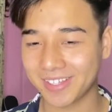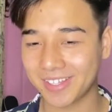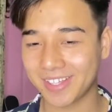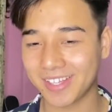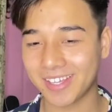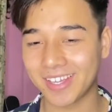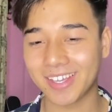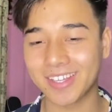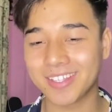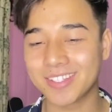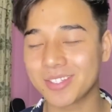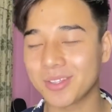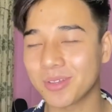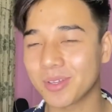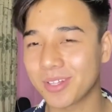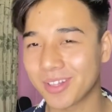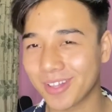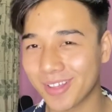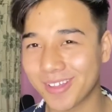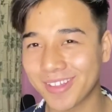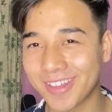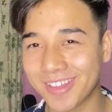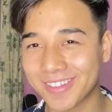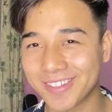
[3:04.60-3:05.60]
It's so
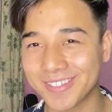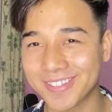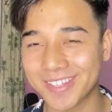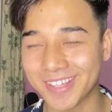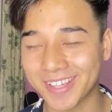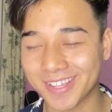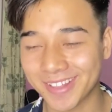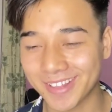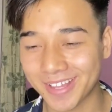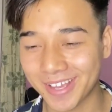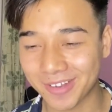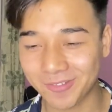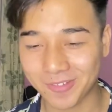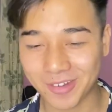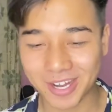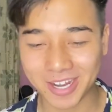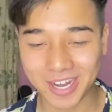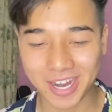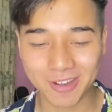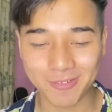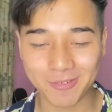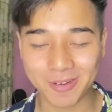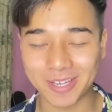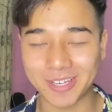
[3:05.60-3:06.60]
clear that they're singing live, right?
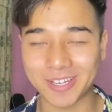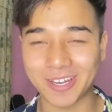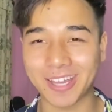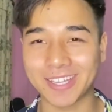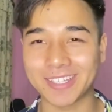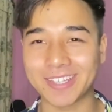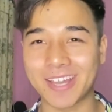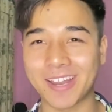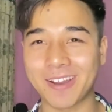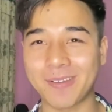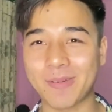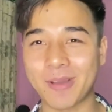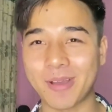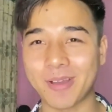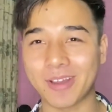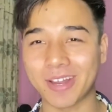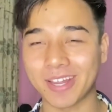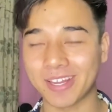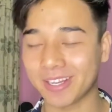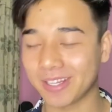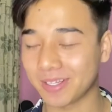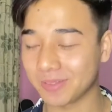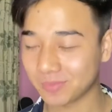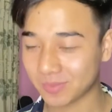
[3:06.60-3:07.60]
I really like that about
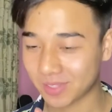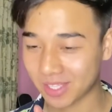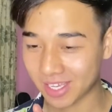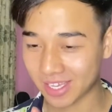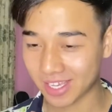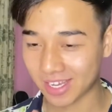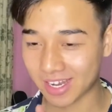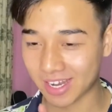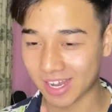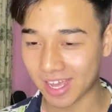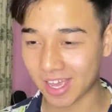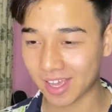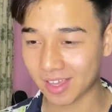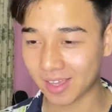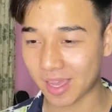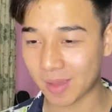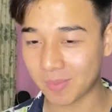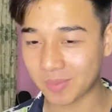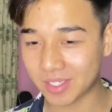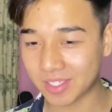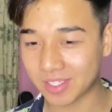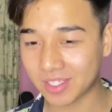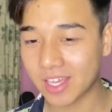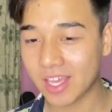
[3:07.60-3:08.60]
it. And I
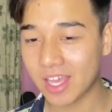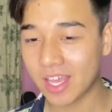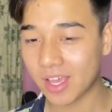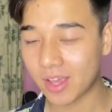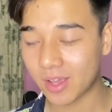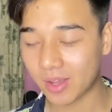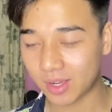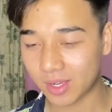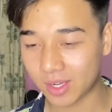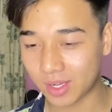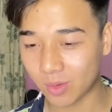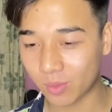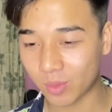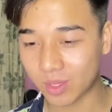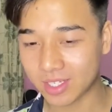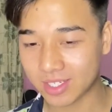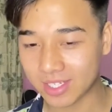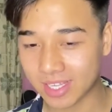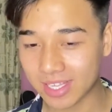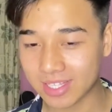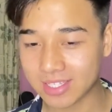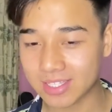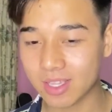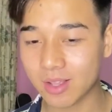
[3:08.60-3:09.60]
mean, with the
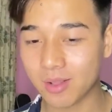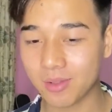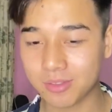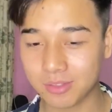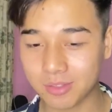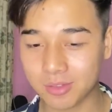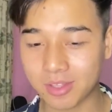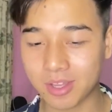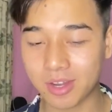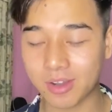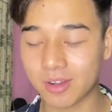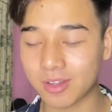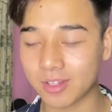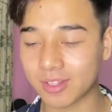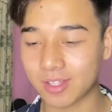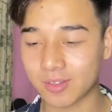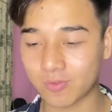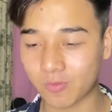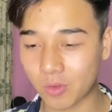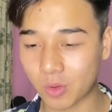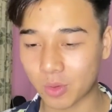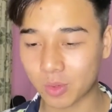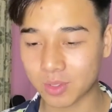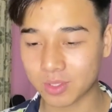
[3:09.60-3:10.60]
dancing also, the
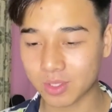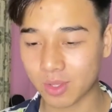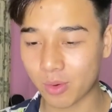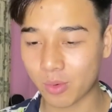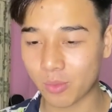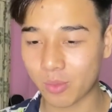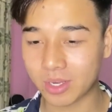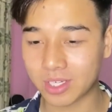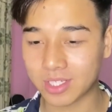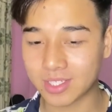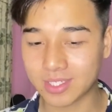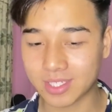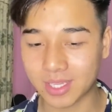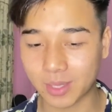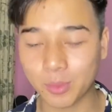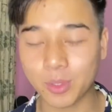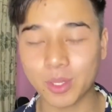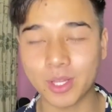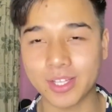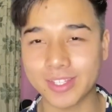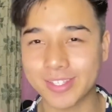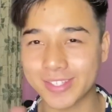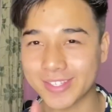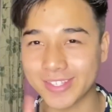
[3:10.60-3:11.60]
vocals are really stable.
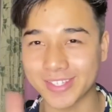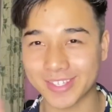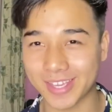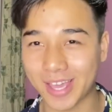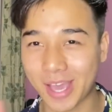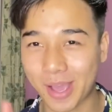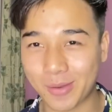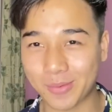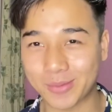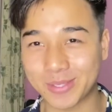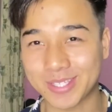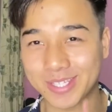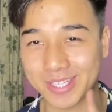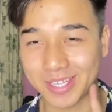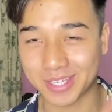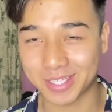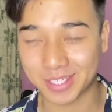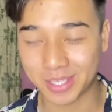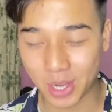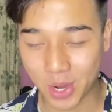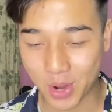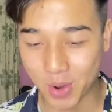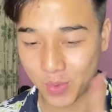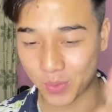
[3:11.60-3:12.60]
Let's see how it's gonna
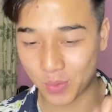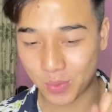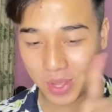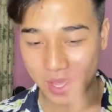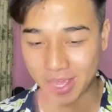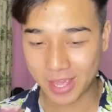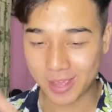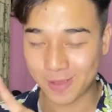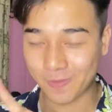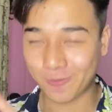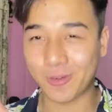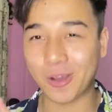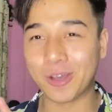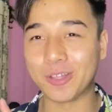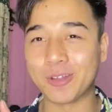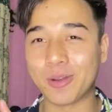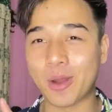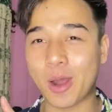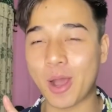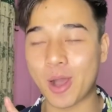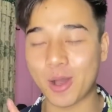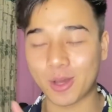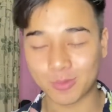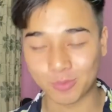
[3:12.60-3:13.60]
go. Further
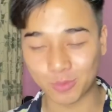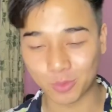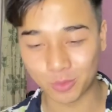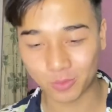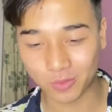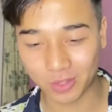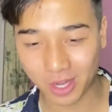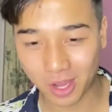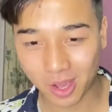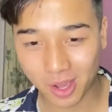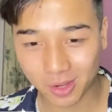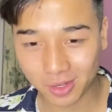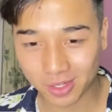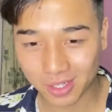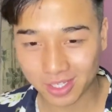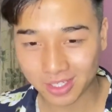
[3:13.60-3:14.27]
on, moving on.